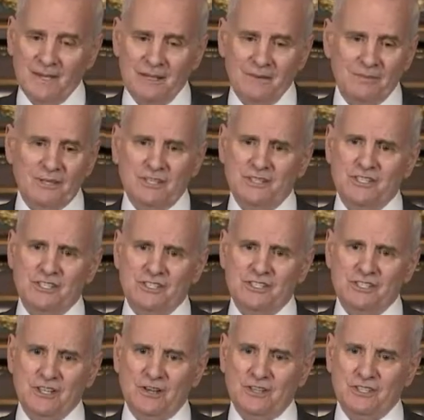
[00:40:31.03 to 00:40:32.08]
But it's just,
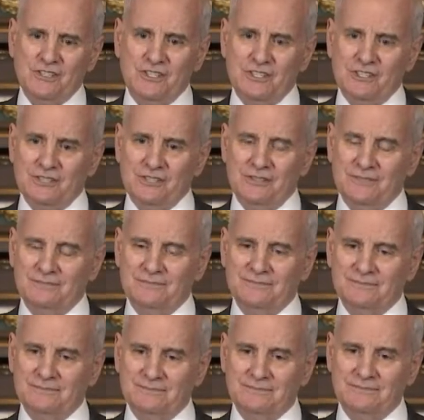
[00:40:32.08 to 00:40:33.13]
you know, it's just
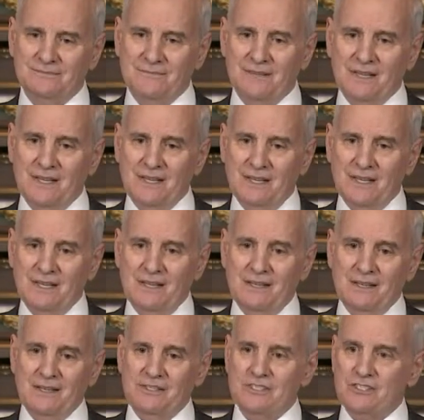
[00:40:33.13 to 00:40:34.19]

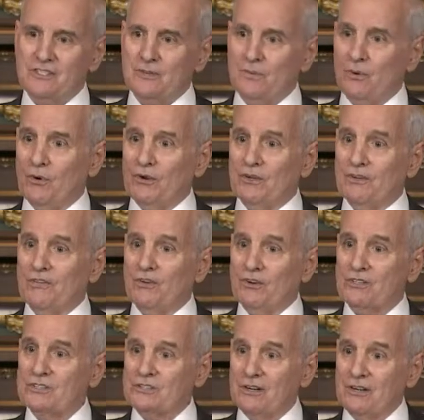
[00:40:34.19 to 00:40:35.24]
a ploy
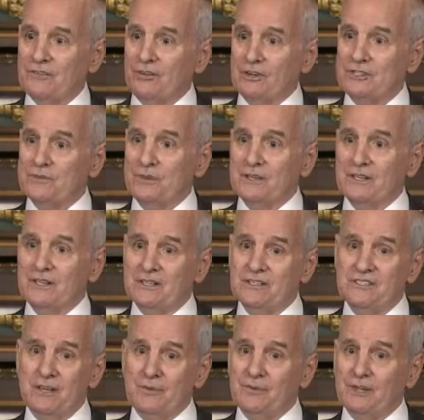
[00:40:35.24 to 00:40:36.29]
to try to force me to
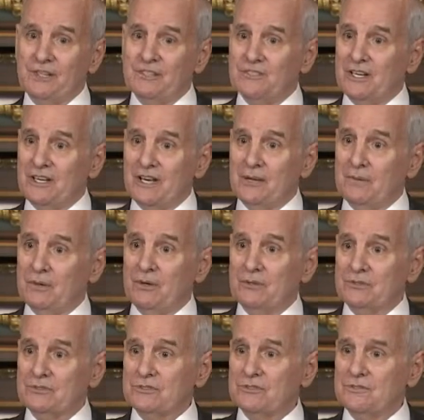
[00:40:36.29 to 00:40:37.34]
accept things that I
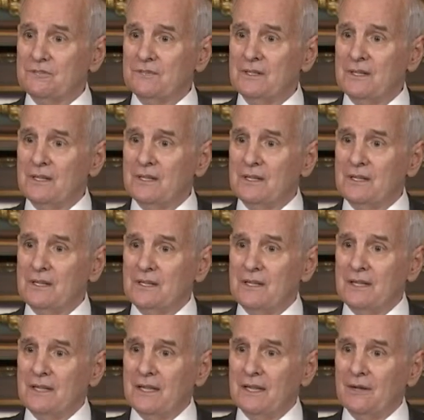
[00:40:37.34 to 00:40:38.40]
oppose.
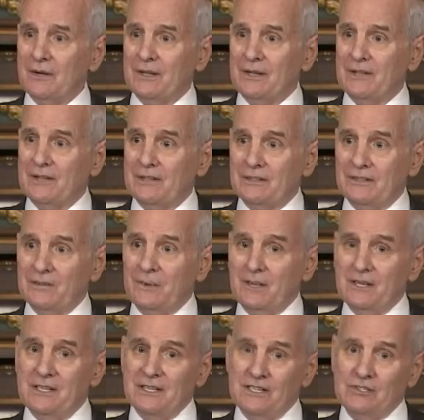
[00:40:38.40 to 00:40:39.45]
And rather than
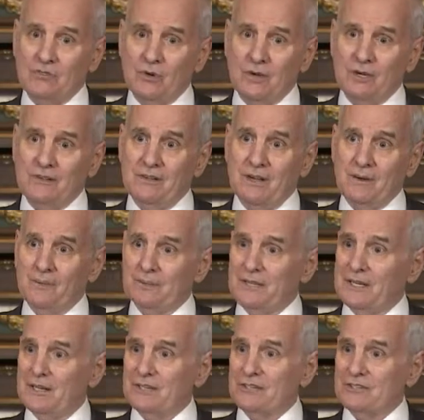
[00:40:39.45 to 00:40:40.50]
debating each one up and
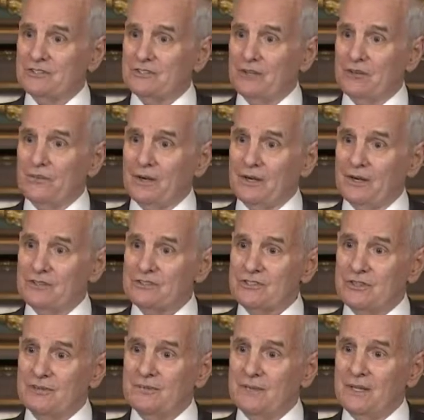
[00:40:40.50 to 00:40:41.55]
down in its own merits,
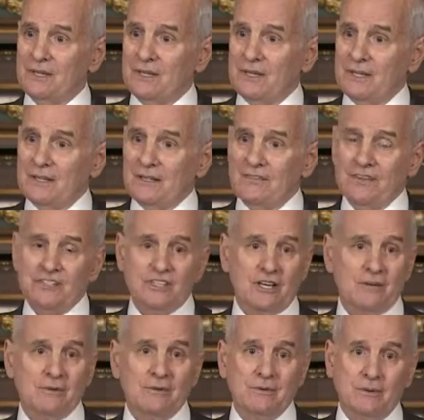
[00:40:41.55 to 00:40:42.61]
and if they
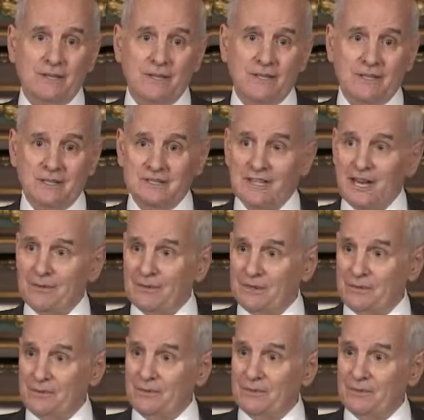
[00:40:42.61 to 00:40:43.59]
send them to me in a timely